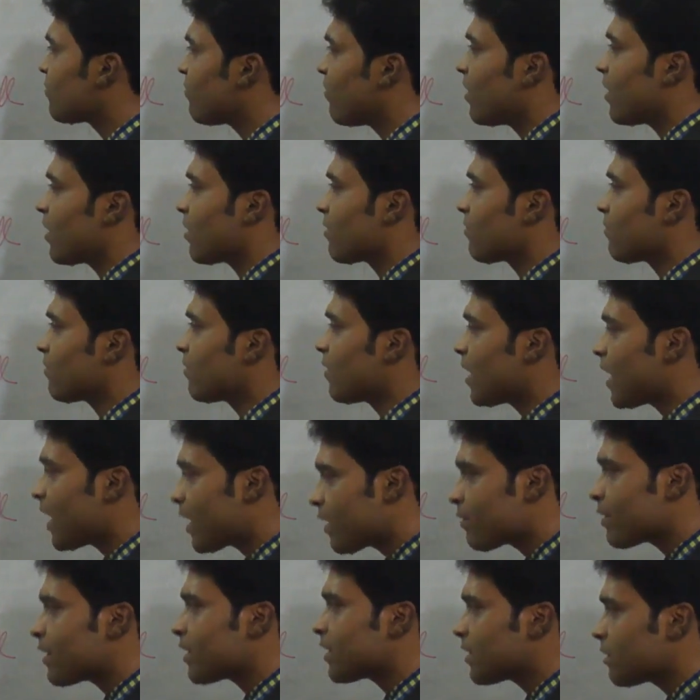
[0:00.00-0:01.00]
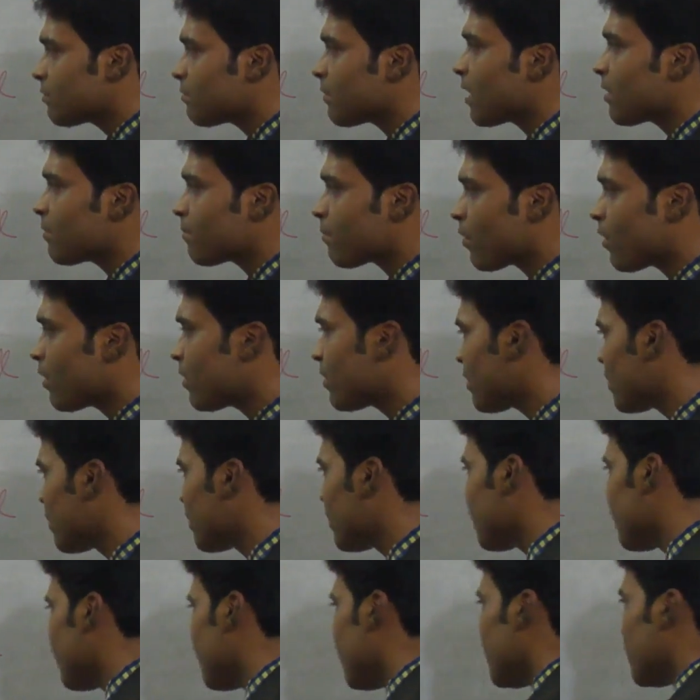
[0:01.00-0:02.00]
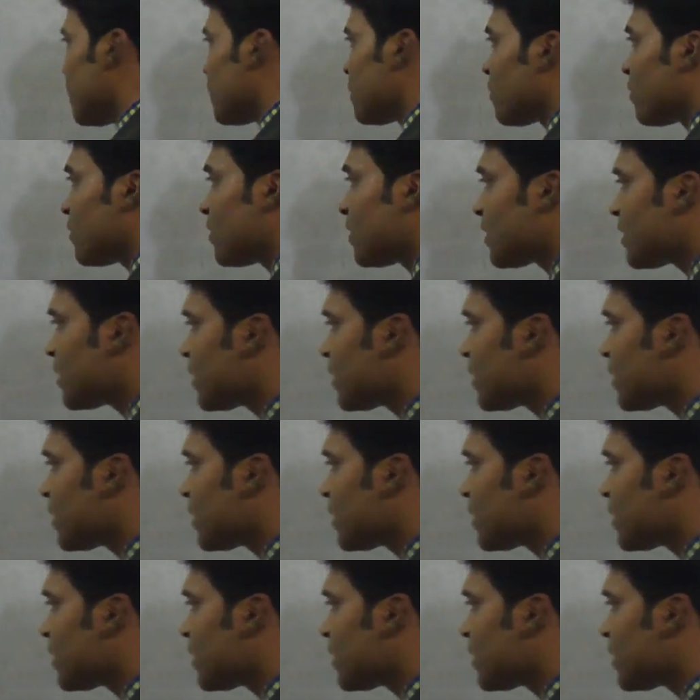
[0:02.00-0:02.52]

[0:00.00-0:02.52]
verb. Are you getting my point? So this